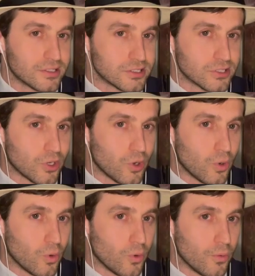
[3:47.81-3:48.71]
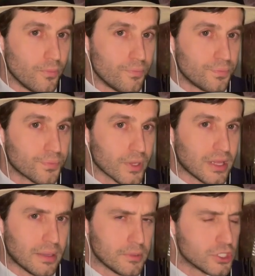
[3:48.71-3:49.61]
So
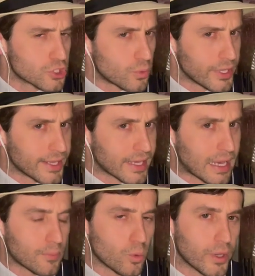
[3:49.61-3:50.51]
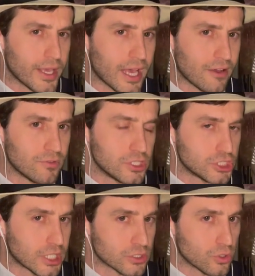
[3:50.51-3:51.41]
let me just recap. We have
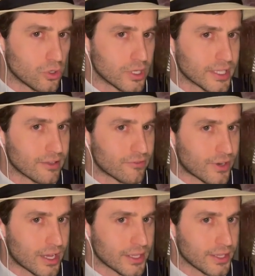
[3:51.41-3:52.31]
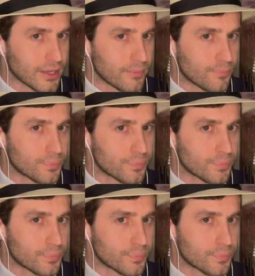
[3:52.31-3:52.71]
Chateau Kefraya